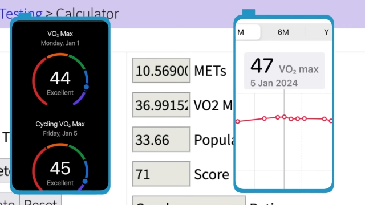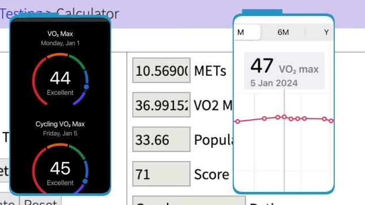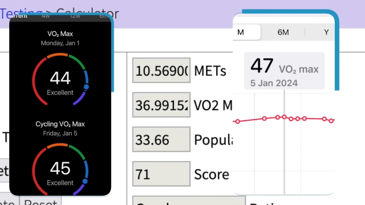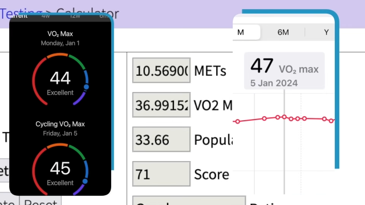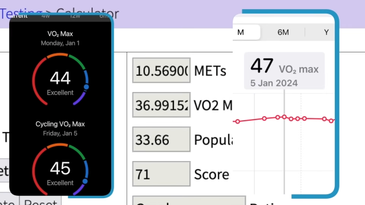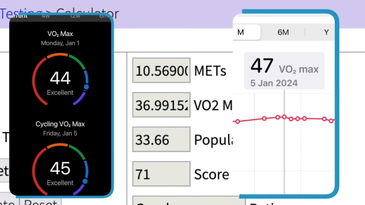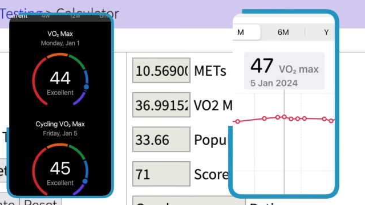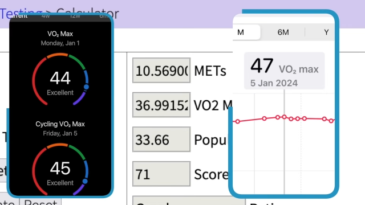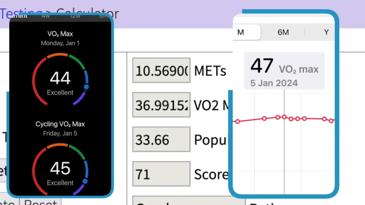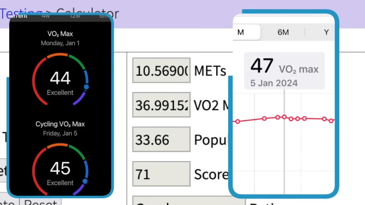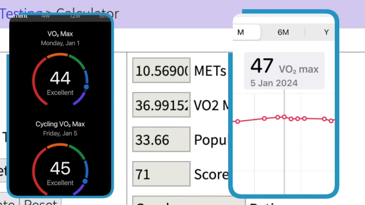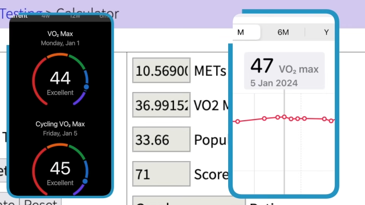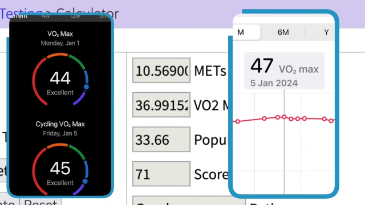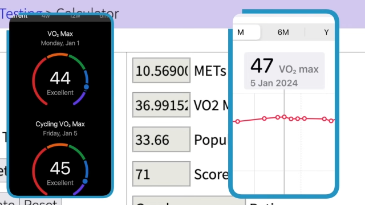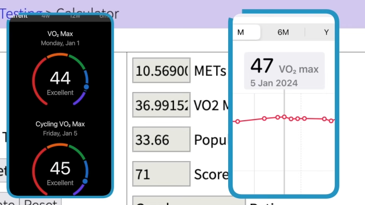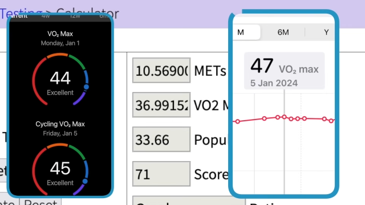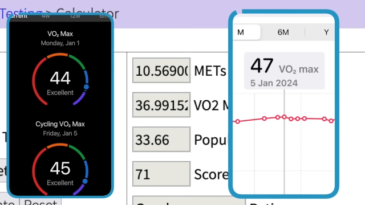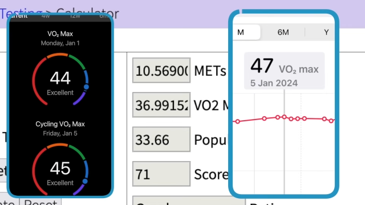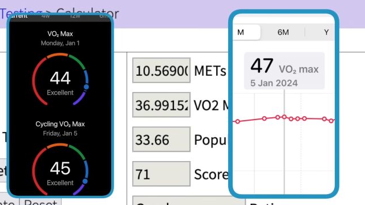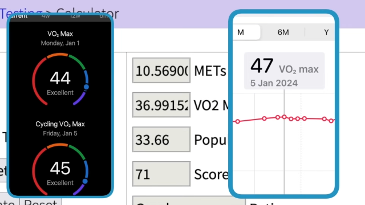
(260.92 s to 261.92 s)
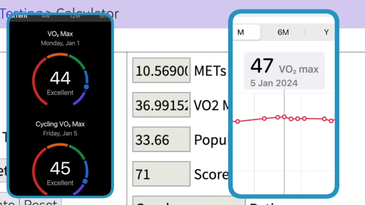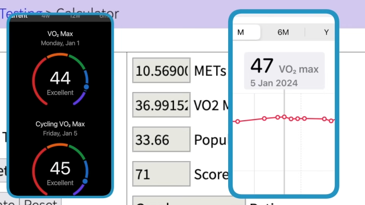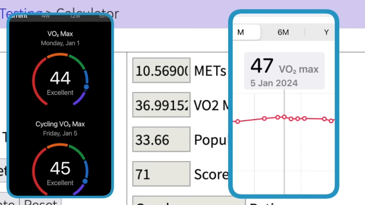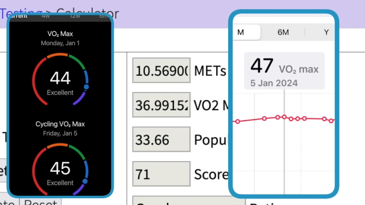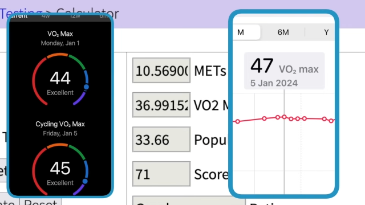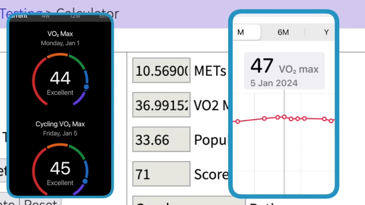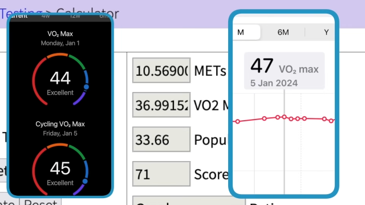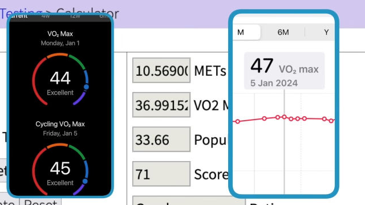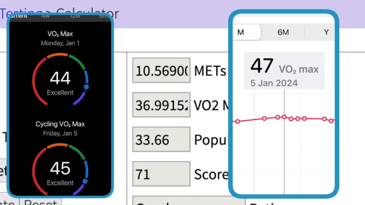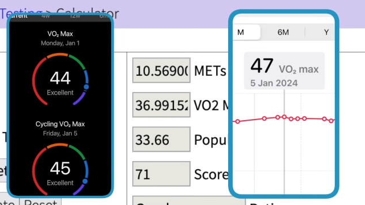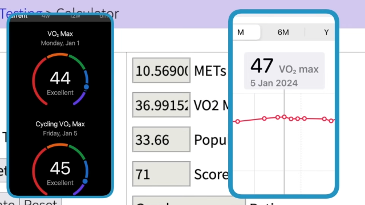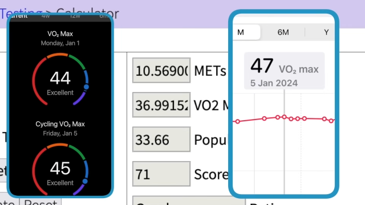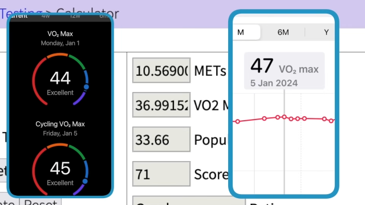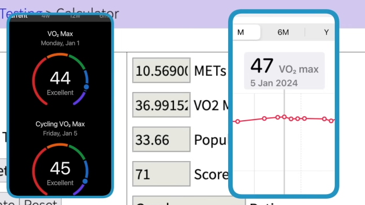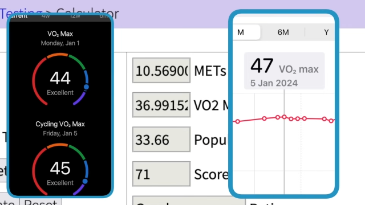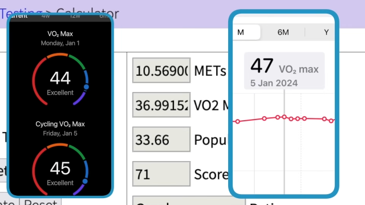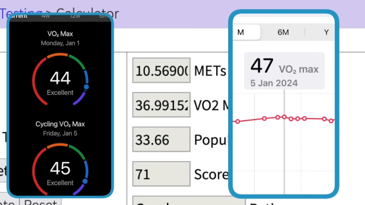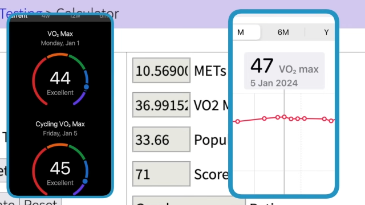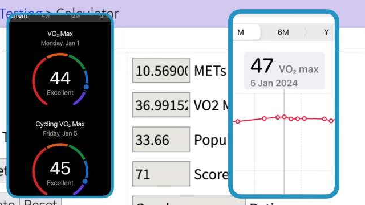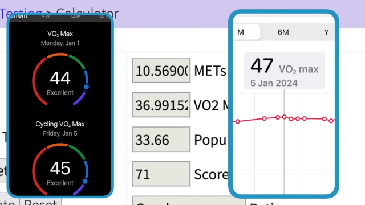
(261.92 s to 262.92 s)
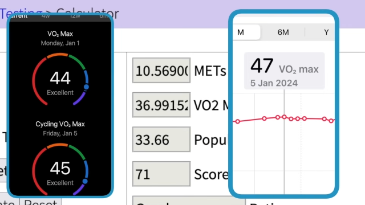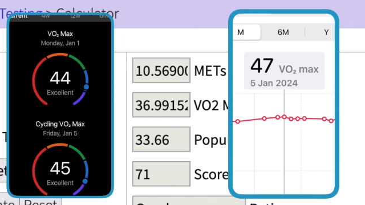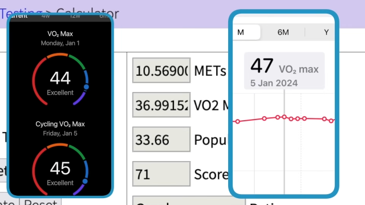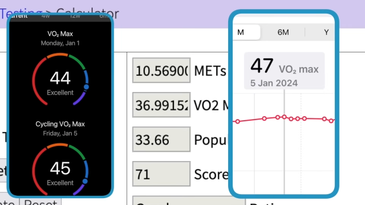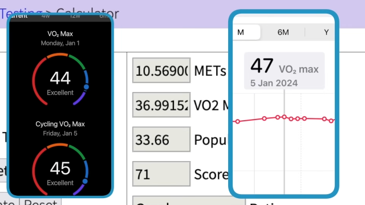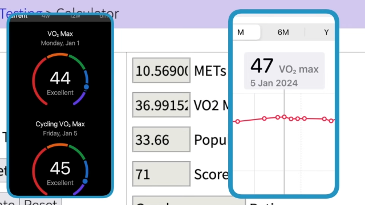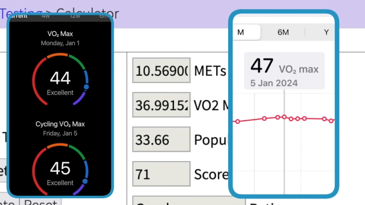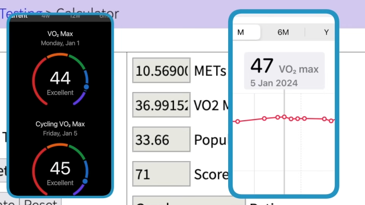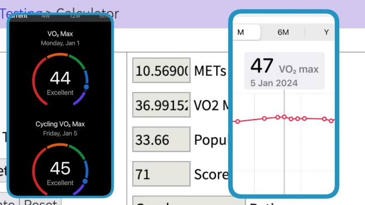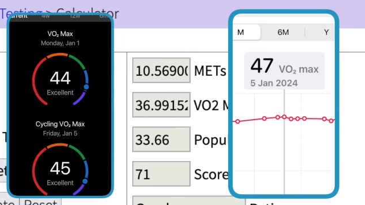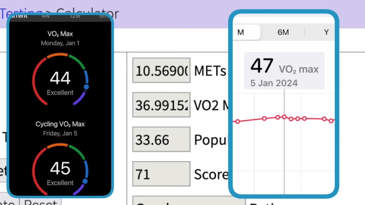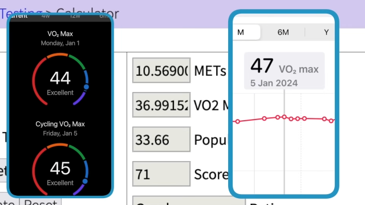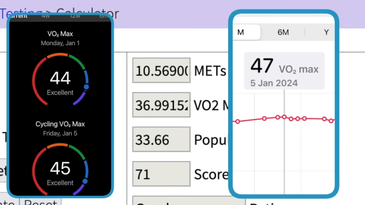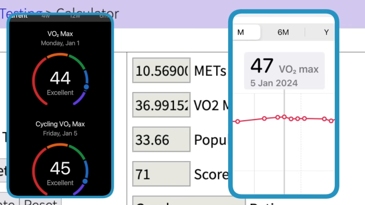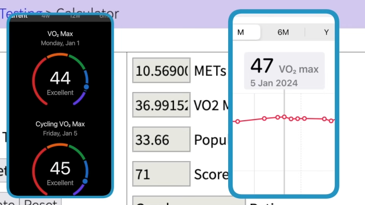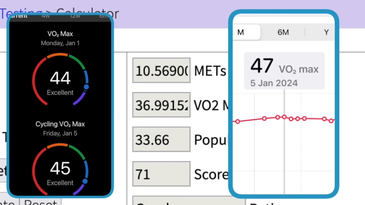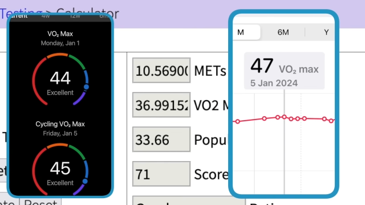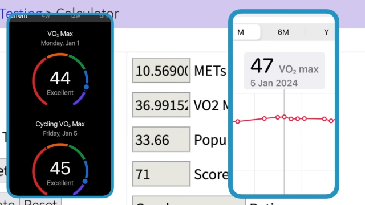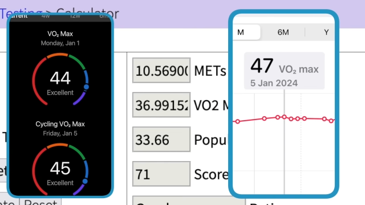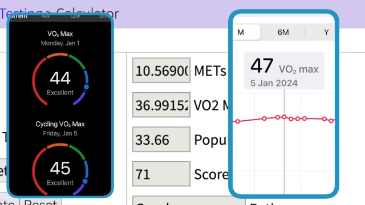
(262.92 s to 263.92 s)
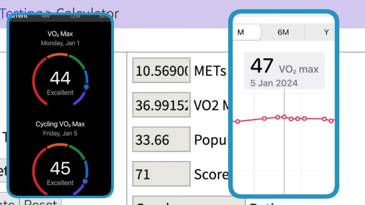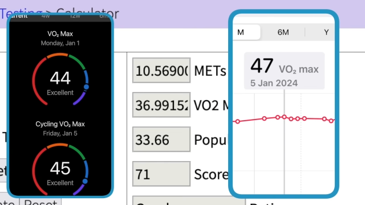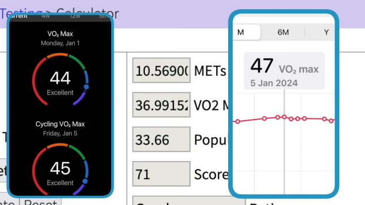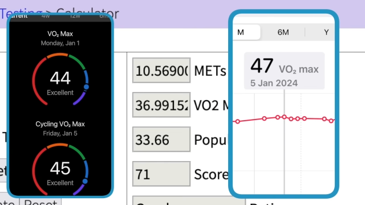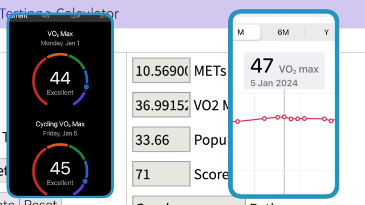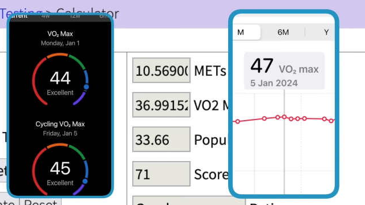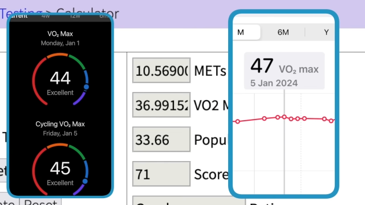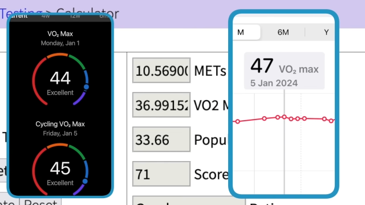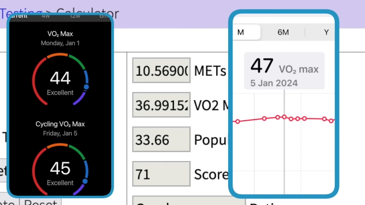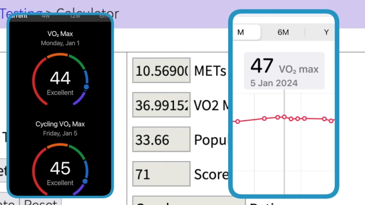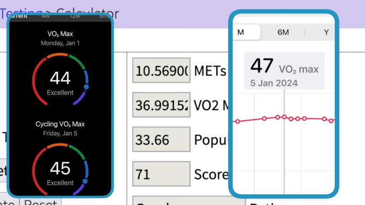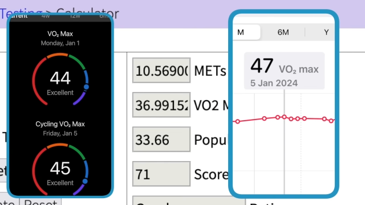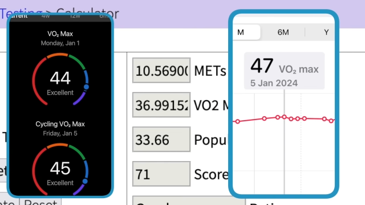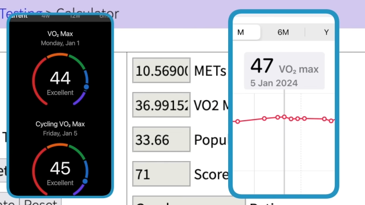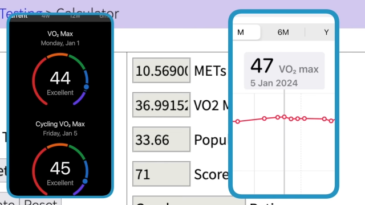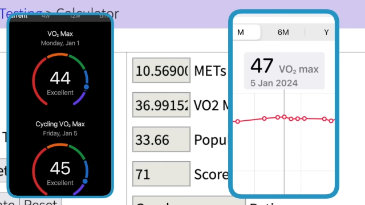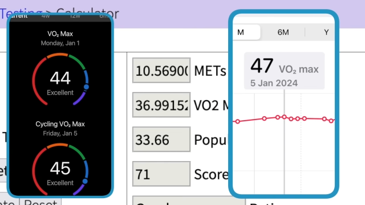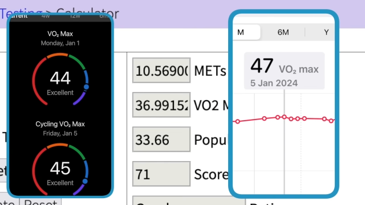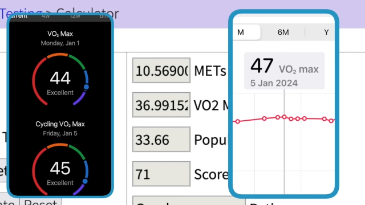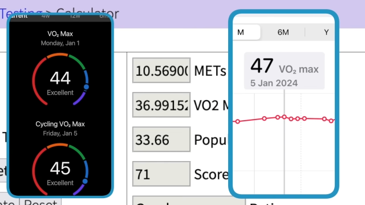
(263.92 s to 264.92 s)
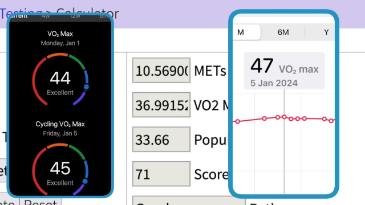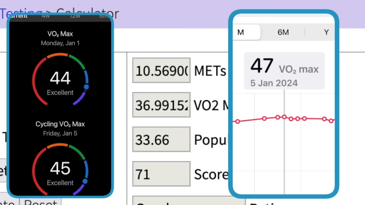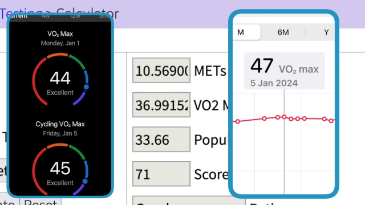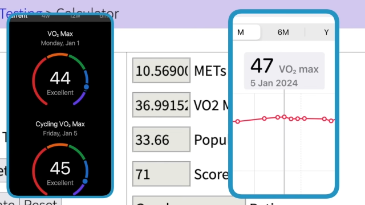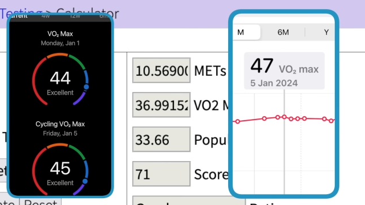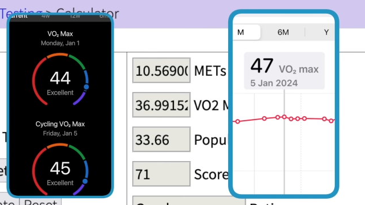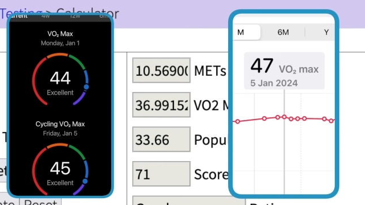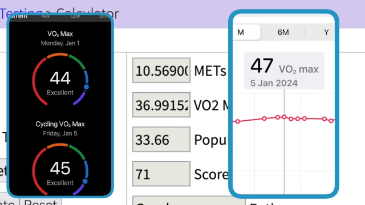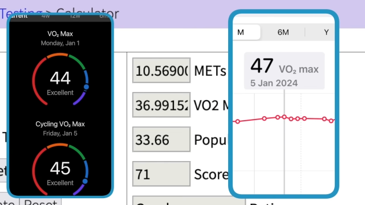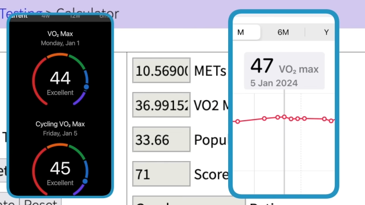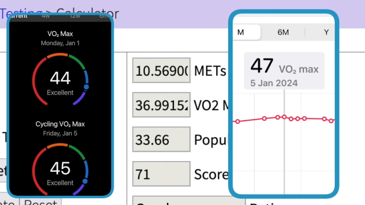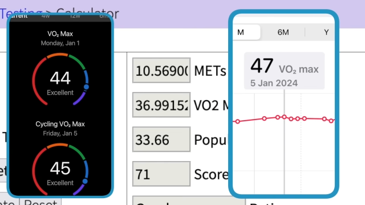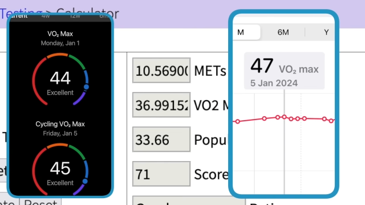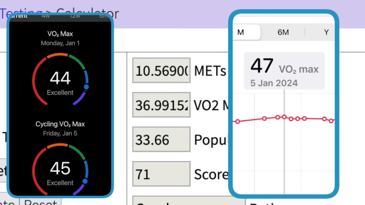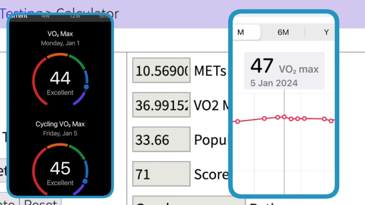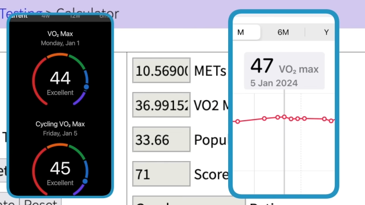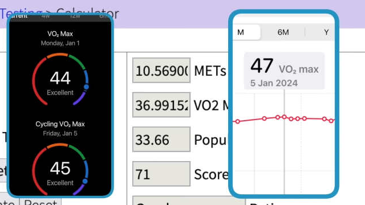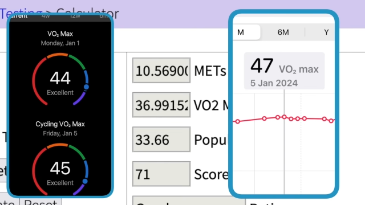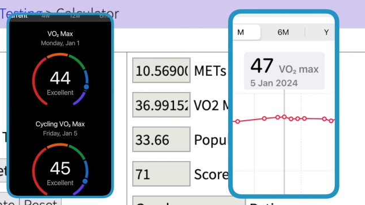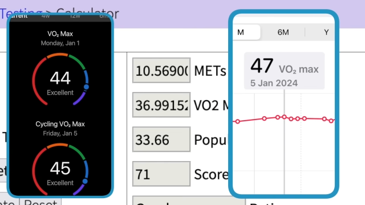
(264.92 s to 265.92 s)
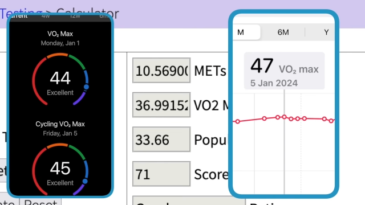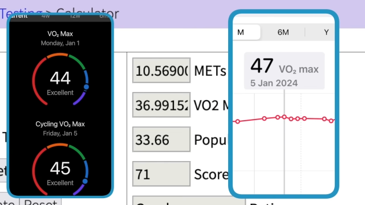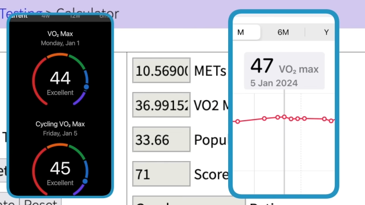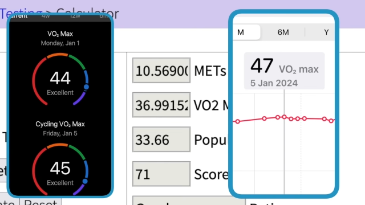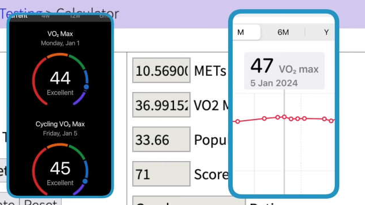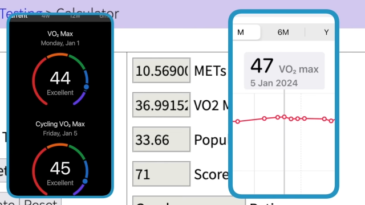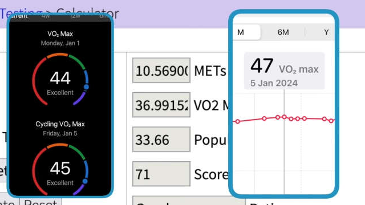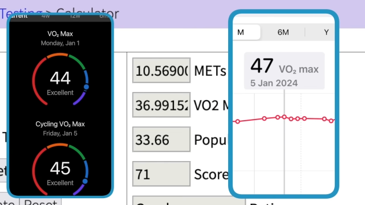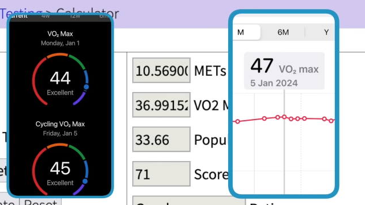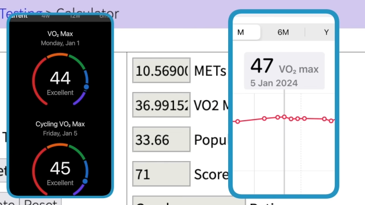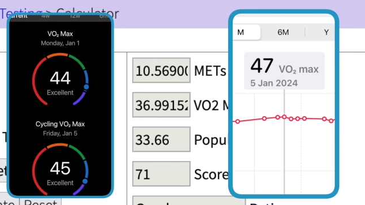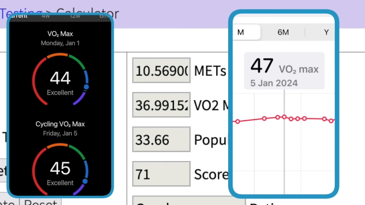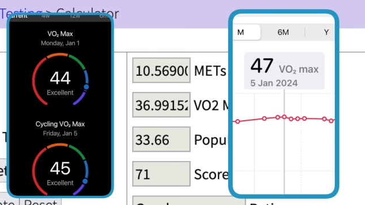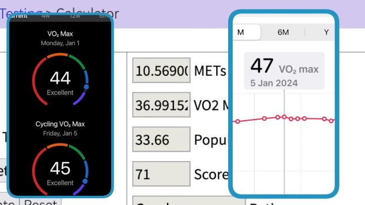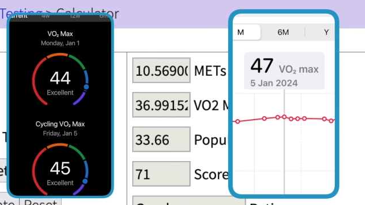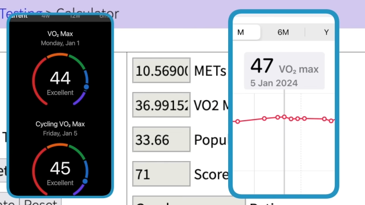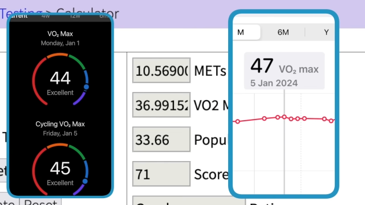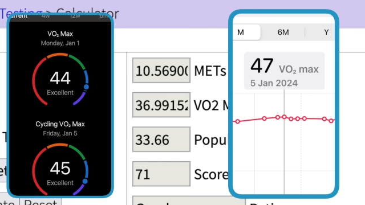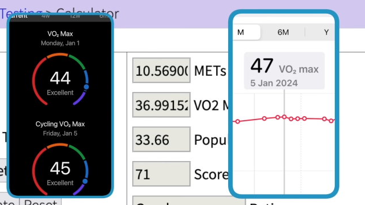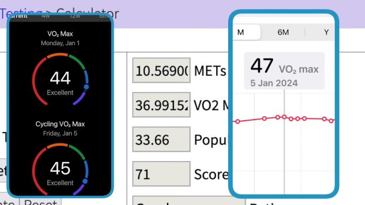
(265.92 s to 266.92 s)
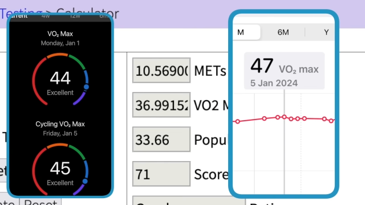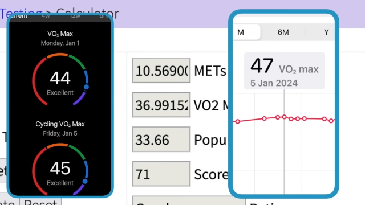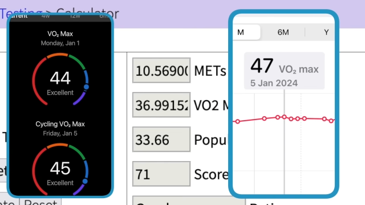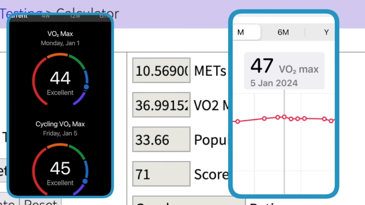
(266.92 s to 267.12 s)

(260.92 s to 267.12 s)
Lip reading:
Nobody's mouth can be seen.